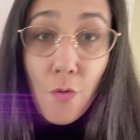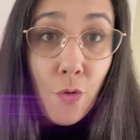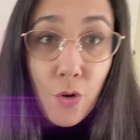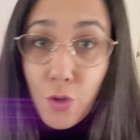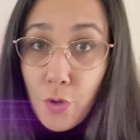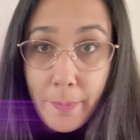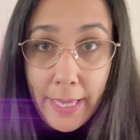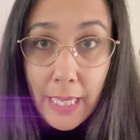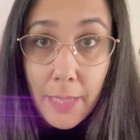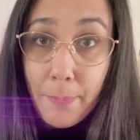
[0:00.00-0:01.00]
for your
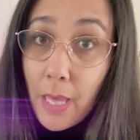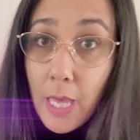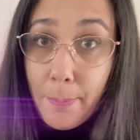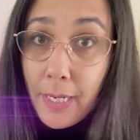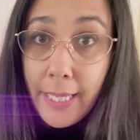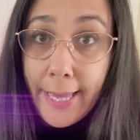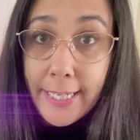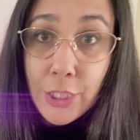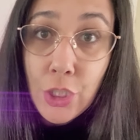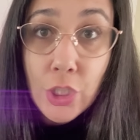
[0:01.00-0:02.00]
makeup
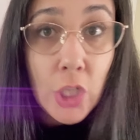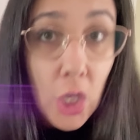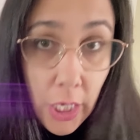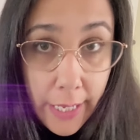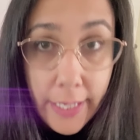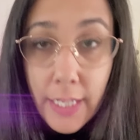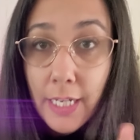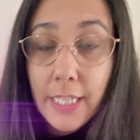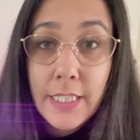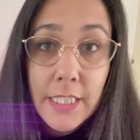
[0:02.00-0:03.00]
application. Okay,
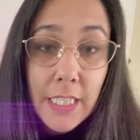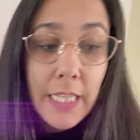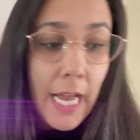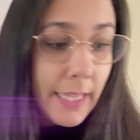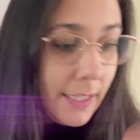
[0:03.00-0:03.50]
let's do that.